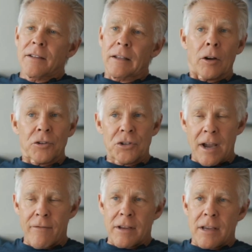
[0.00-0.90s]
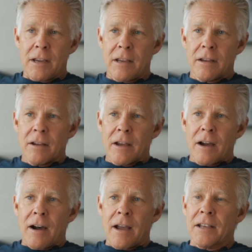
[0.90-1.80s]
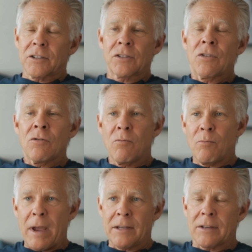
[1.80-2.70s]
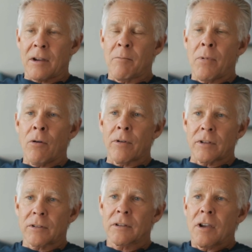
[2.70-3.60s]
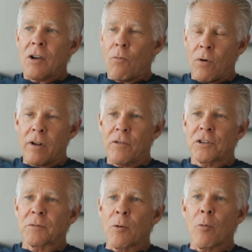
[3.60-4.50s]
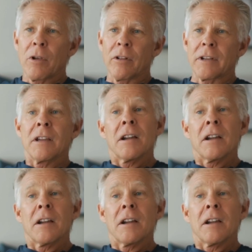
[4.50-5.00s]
that longevity has two basic components, one of which is mobility.